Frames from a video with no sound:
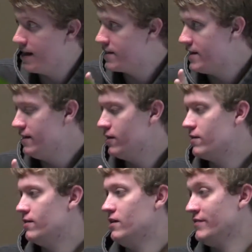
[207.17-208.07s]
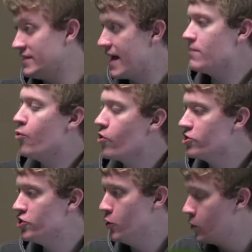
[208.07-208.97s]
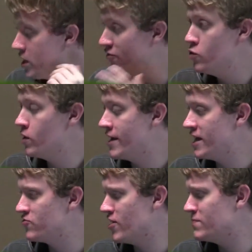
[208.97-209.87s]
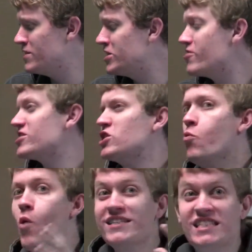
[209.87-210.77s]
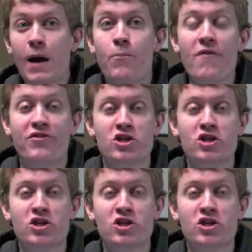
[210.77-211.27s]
Anthony, look, if it's that important to you, we'll give you a catchphrase. But seriously, what's up with